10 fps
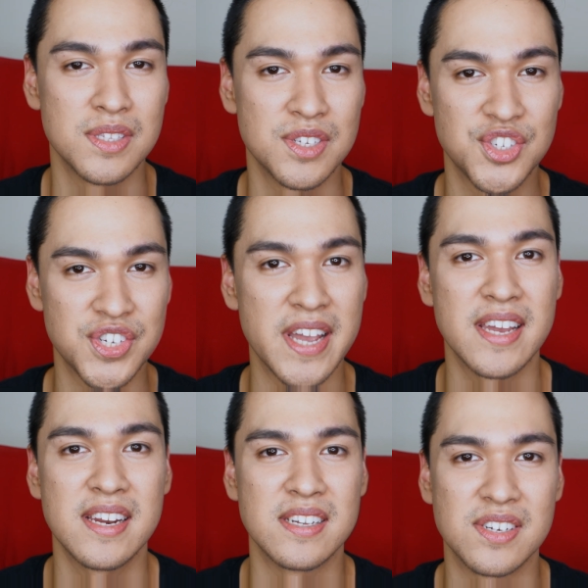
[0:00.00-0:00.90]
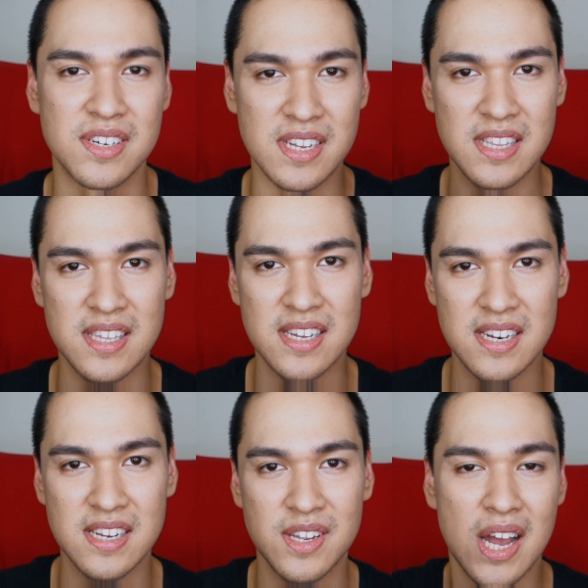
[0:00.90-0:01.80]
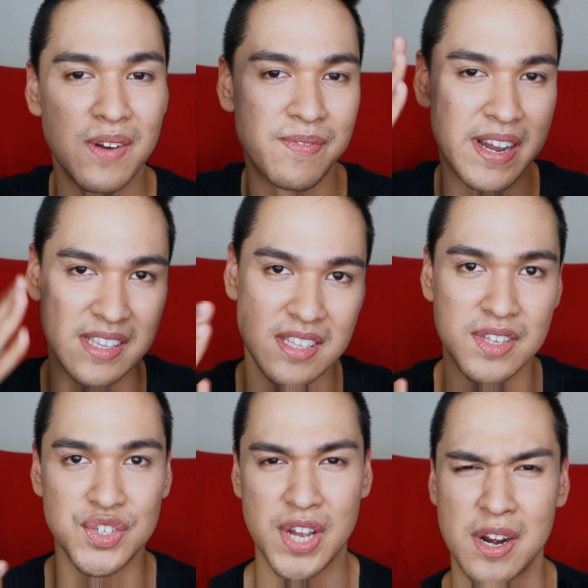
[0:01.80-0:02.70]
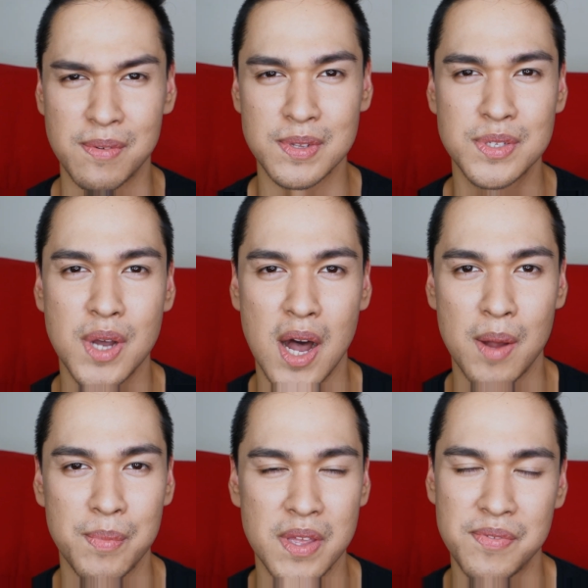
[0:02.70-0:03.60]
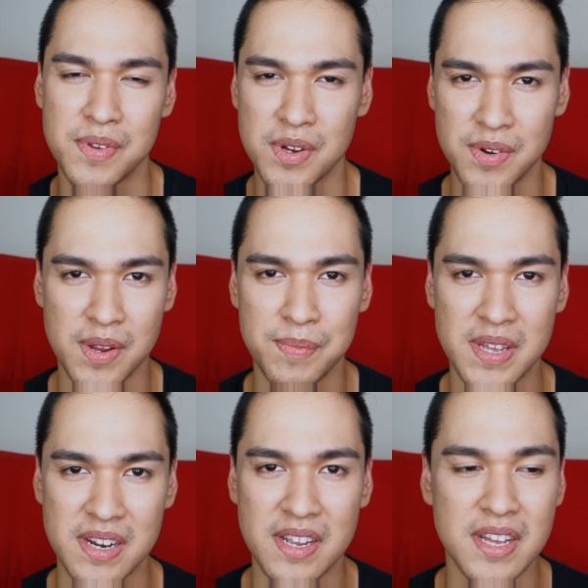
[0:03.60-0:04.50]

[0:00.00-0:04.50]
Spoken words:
shade underneath it affecting the shadow on top, if you know what I mean.